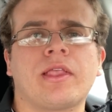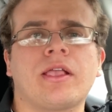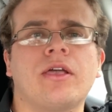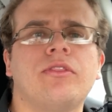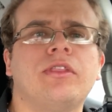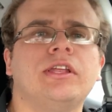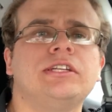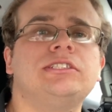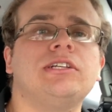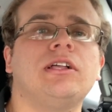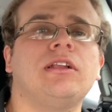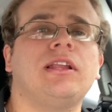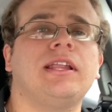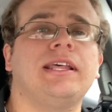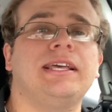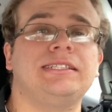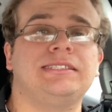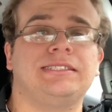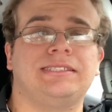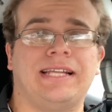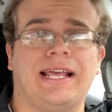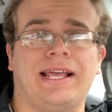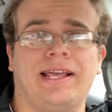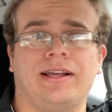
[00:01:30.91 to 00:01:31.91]
The dill
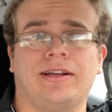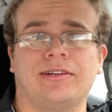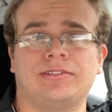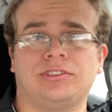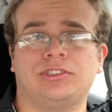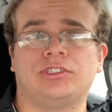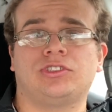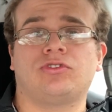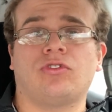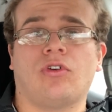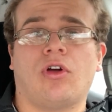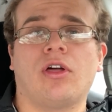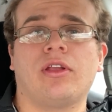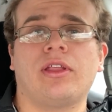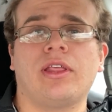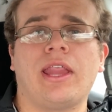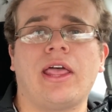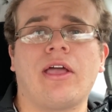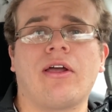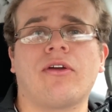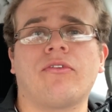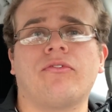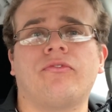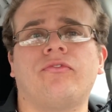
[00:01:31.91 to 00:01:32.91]
is there, strongly
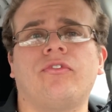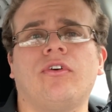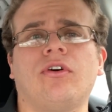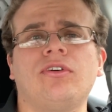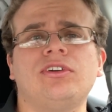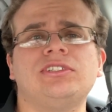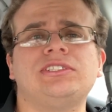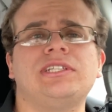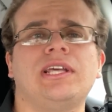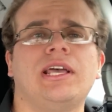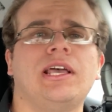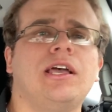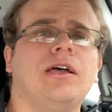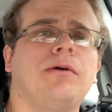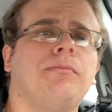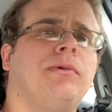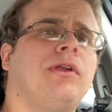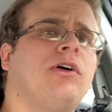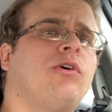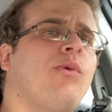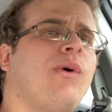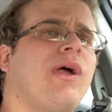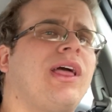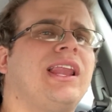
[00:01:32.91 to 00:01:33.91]
there at first, but
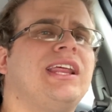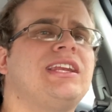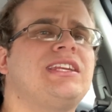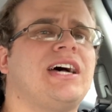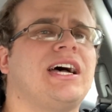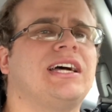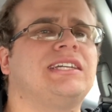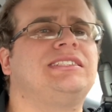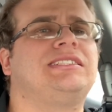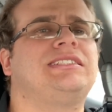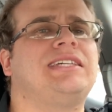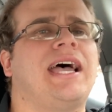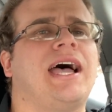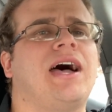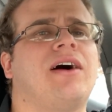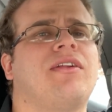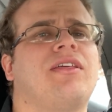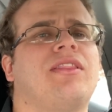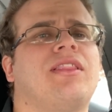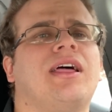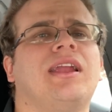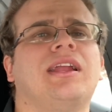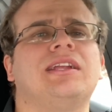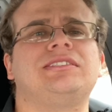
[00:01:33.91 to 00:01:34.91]
it quickly dies down,
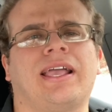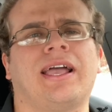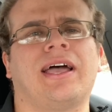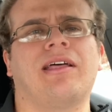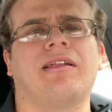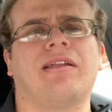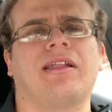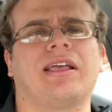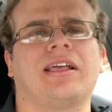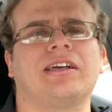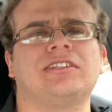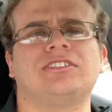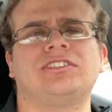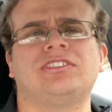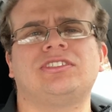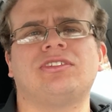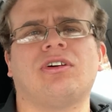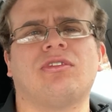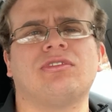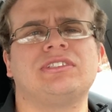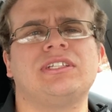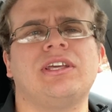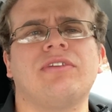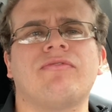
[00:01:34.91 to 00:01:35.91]
and then it's kind of like a
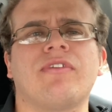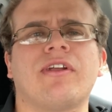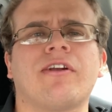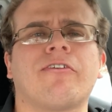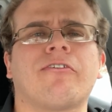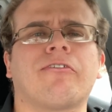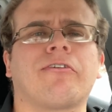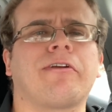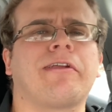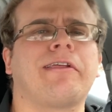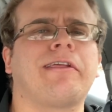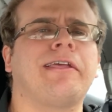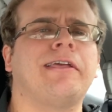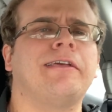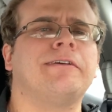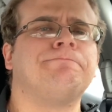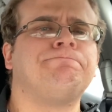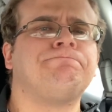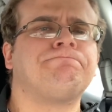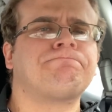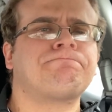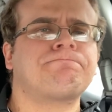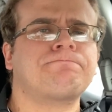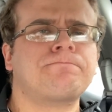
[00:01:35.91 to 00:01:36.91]
salty, vinegary
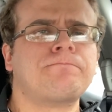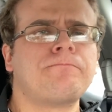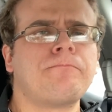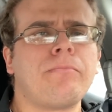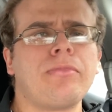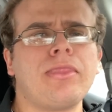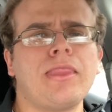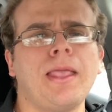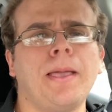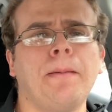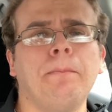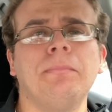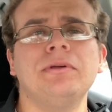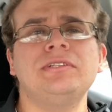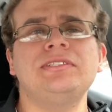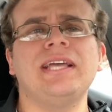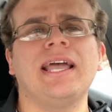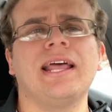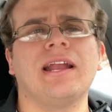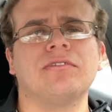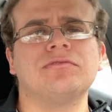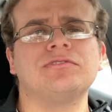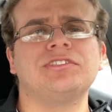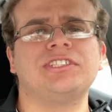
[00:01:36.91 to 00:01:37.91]

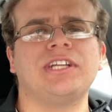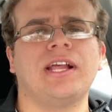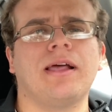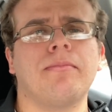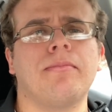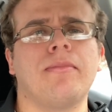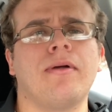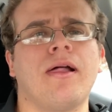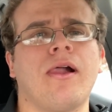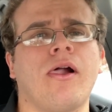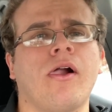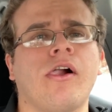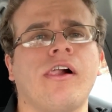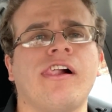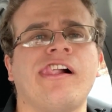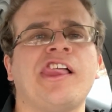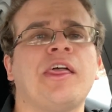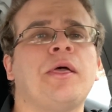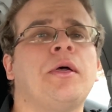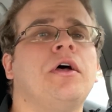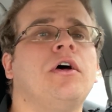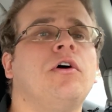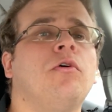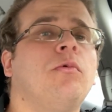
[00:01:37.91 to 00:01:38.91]
potato chip.
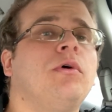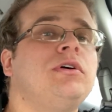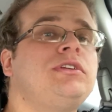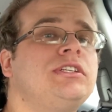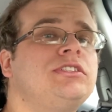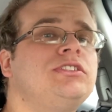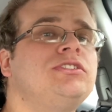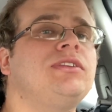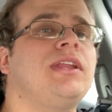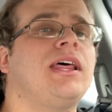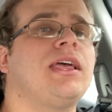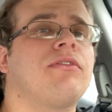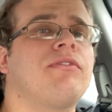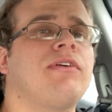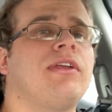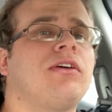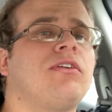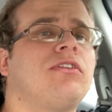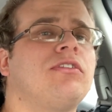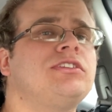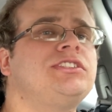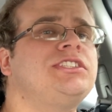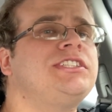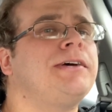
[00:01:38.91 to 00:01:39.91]
Which I do like
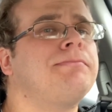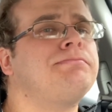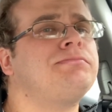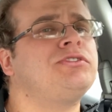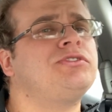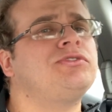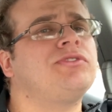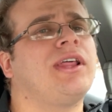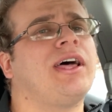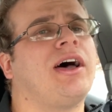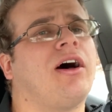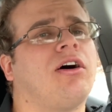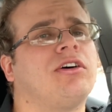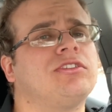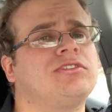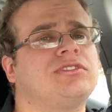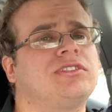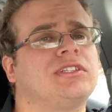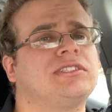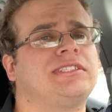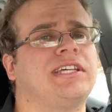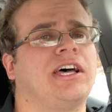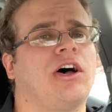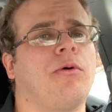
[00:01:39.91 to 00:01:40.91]
vinegar chips, so that also
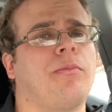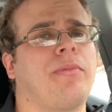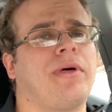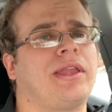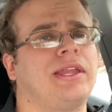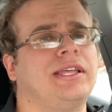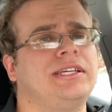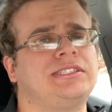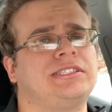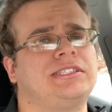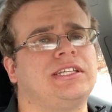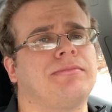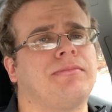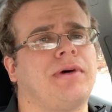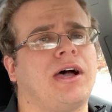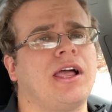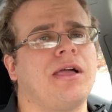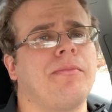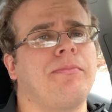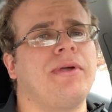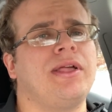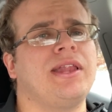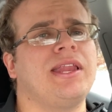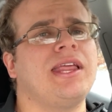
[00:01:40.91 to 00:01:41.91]
does help, at least in my
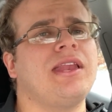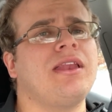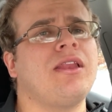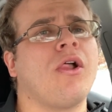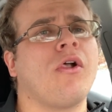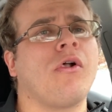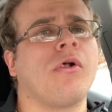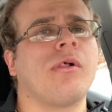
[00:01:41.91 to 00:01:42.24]
opinion.